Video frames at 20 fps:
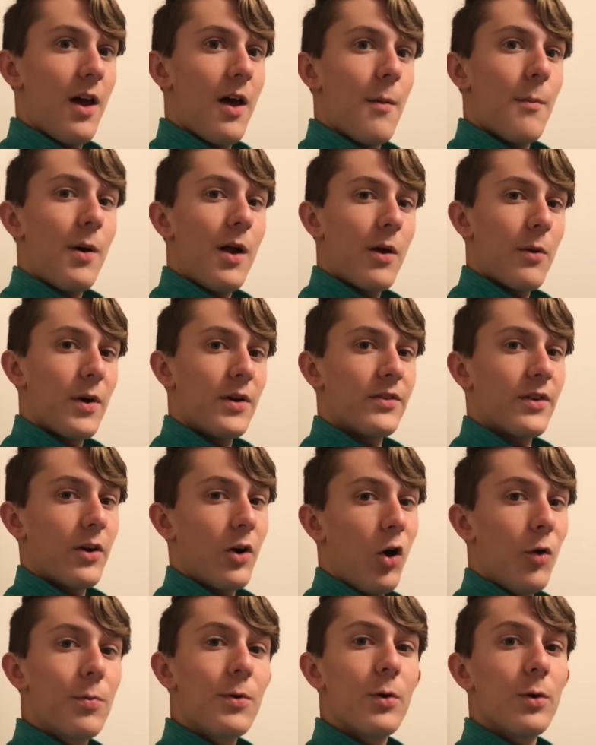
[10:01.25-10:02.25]
But anyways, I
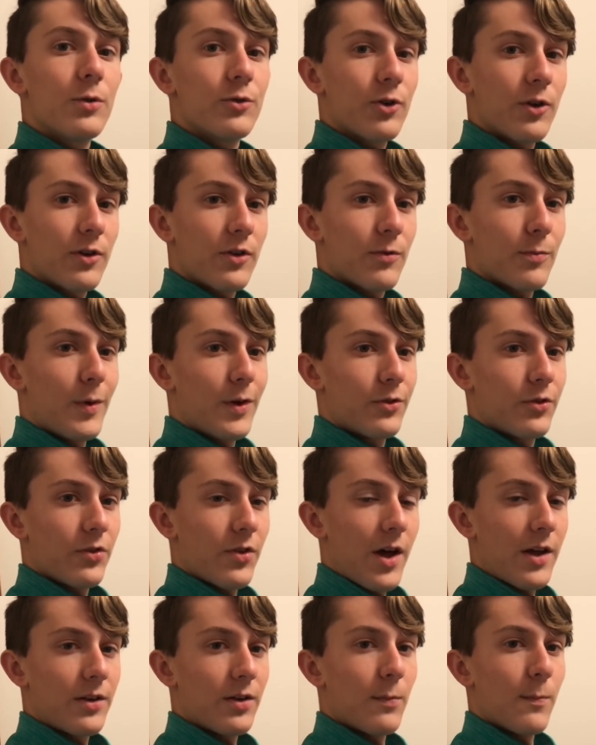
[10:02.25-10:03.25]
hope you enjoyed as much as
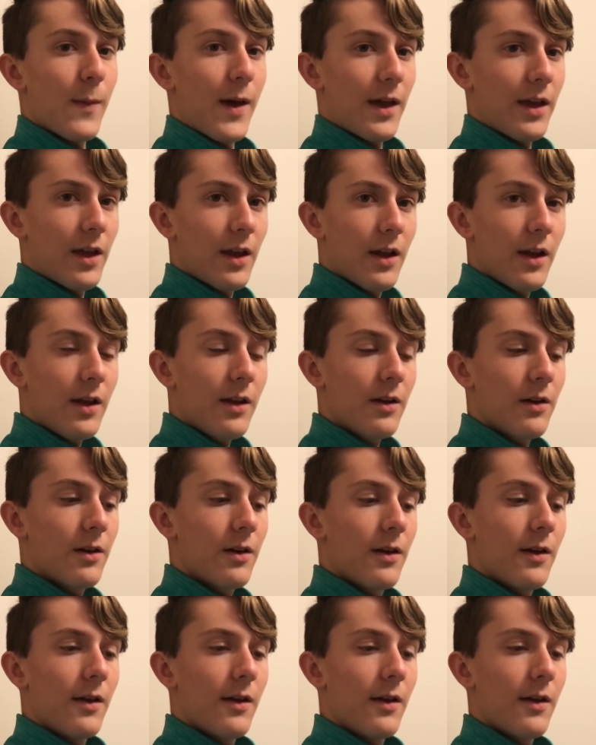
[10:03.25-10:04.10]
I did making it